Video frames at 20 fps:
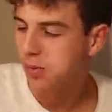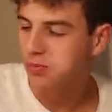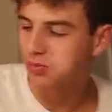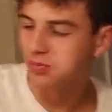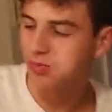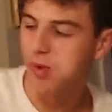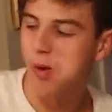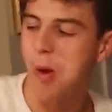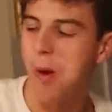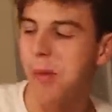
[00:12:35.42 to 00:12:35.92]

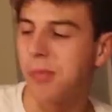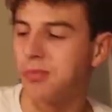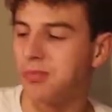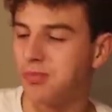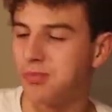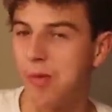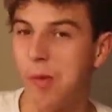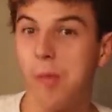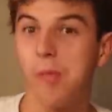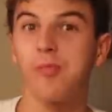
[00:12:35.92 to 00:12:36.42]
did.
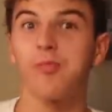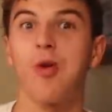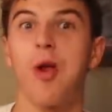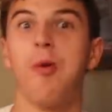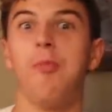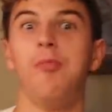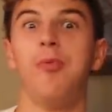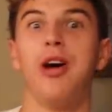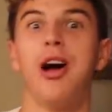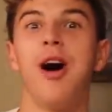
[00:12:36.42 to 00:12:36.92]
So
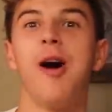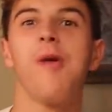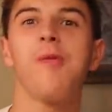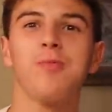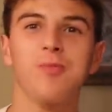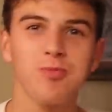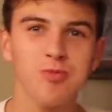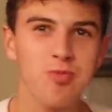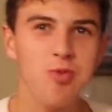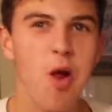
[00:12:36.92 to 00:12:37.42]
we might do a
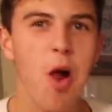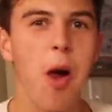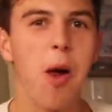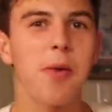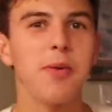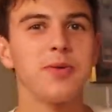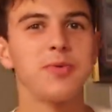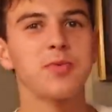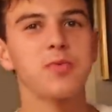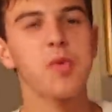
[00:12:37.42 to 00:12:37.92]
little slow
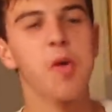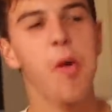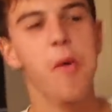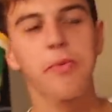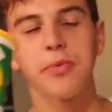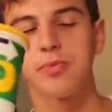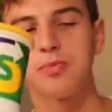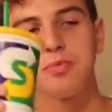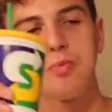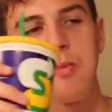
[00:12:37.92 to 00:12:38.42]
motion of that
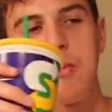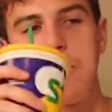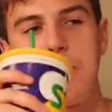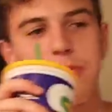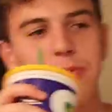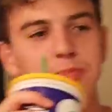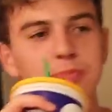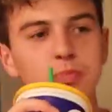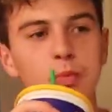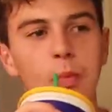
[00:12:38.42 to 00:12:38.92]
and show
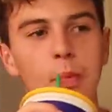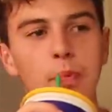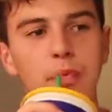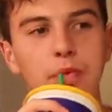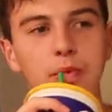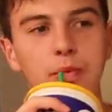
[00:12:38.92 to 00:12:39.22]
that again.